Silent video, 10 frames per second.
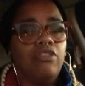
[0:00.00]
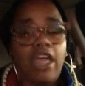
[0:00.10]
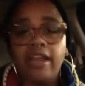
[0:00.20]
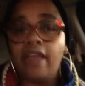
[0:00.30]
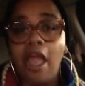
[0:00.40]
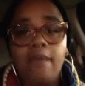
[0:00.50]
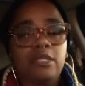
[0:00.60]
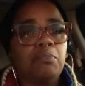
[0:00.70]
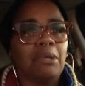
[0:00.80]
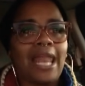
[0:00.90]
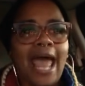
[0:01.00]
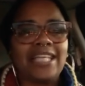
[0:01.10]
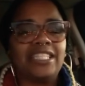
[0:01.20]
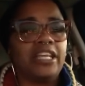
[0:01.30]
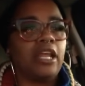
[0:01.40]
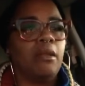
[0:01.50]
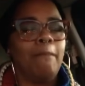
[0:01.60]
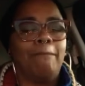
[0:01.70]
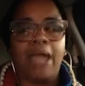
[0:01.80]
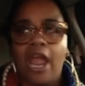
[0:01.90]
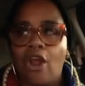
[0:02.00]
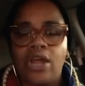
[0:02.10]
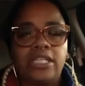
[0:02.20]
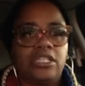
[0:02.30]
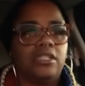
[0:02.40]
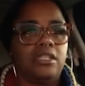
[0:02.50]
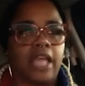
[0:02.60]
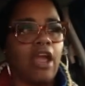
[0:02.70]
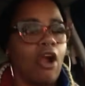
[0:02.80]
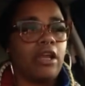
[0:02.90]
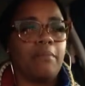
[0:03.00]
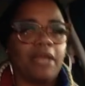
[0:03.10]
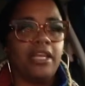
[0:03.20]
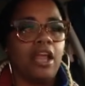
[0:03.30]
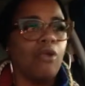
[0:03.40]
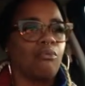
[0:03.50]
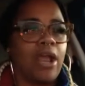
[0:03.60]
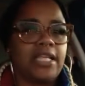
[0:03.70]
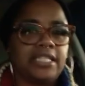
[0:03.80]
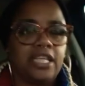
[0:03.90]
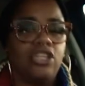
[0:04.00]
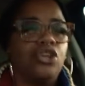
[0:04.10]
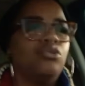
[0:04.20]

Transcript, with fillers: their names blasted and embarrassed they already been arrested.